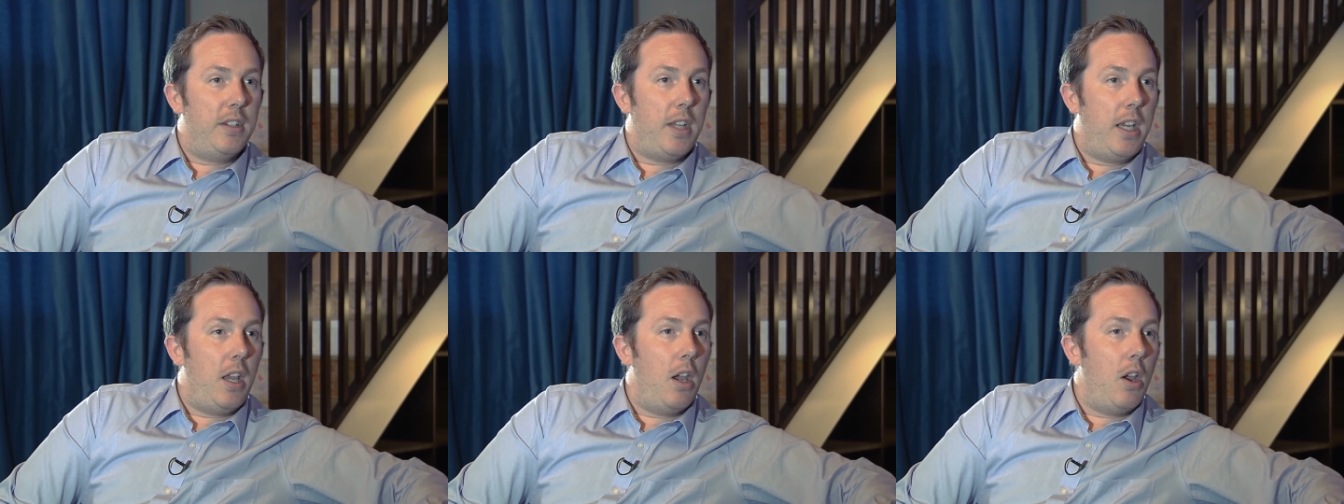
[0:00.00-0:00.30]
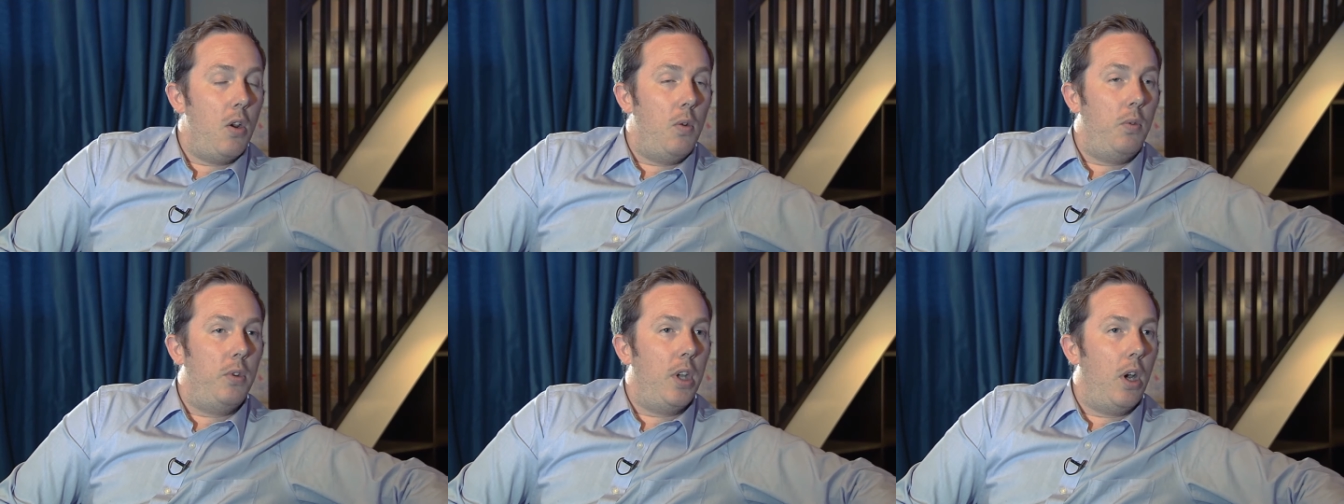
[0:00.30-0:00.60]
They
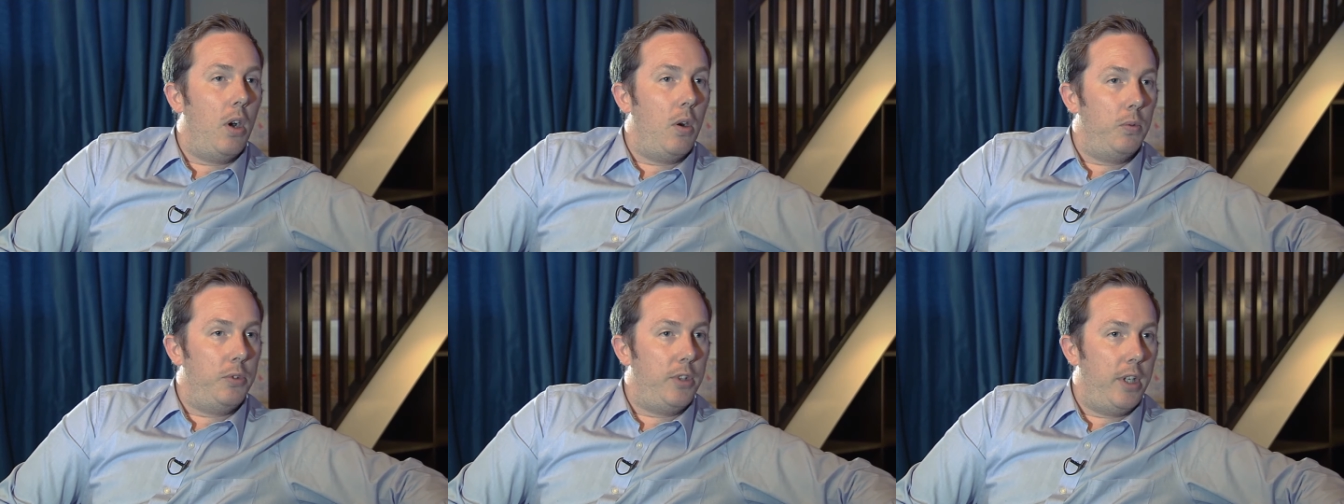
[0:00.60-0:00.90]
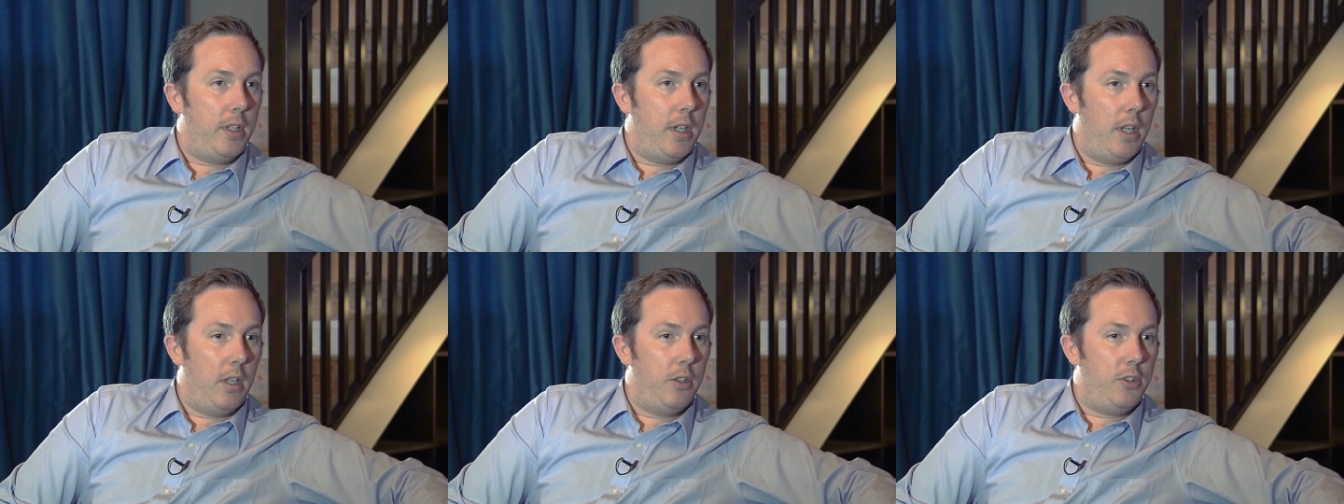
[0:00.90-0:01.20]
owned the whole
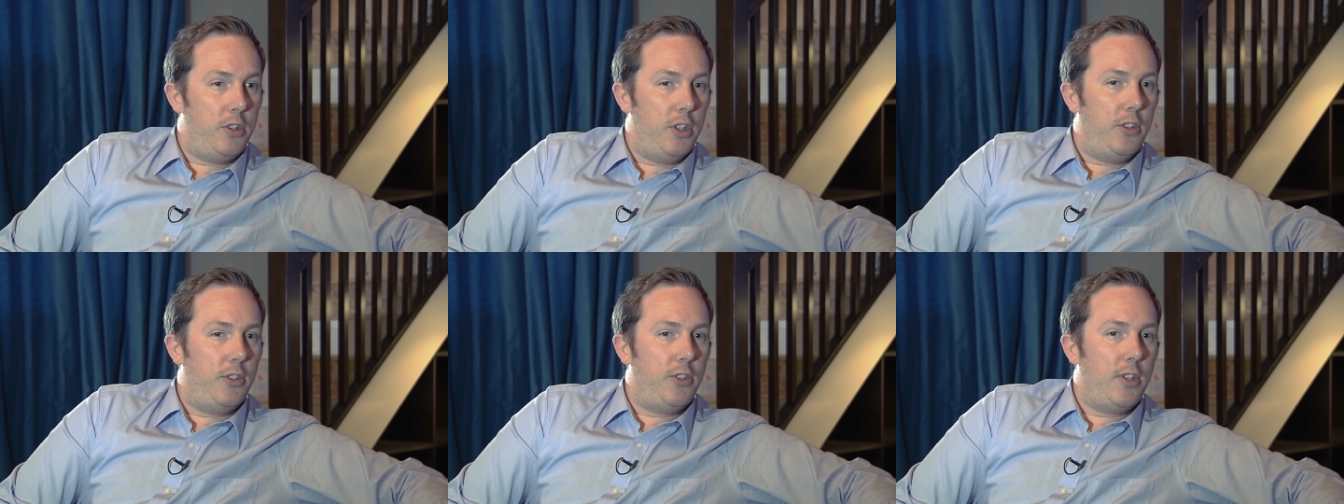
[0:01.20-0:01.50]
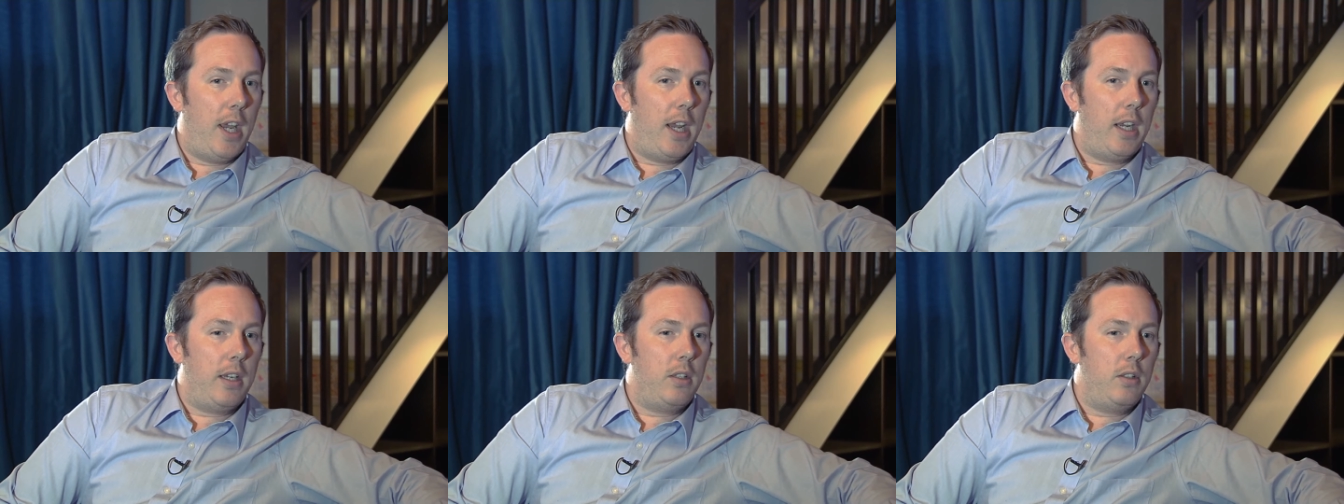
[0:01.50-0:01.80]
technology
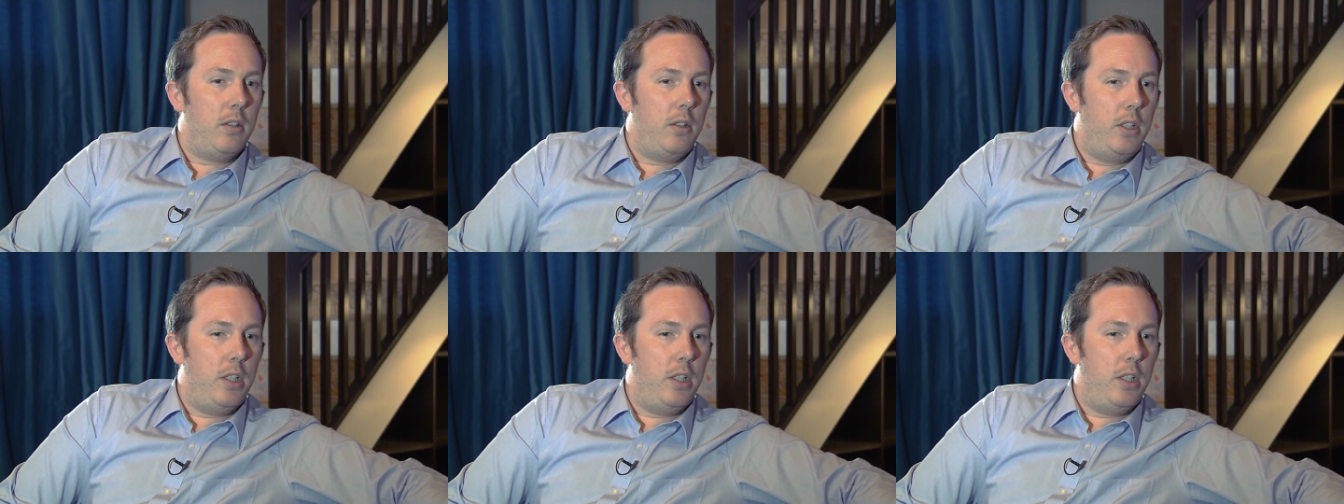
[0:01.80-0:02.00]
stack.